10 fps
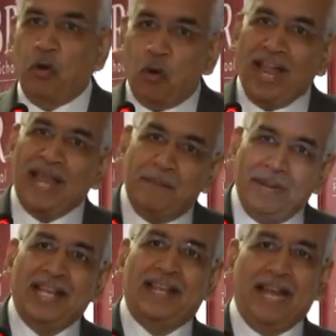Go and
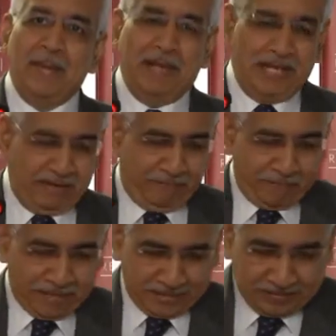build credibility
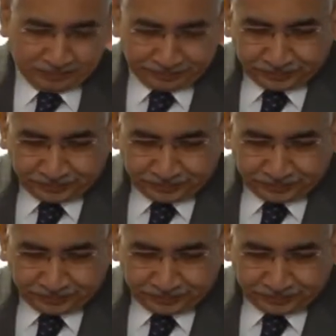first.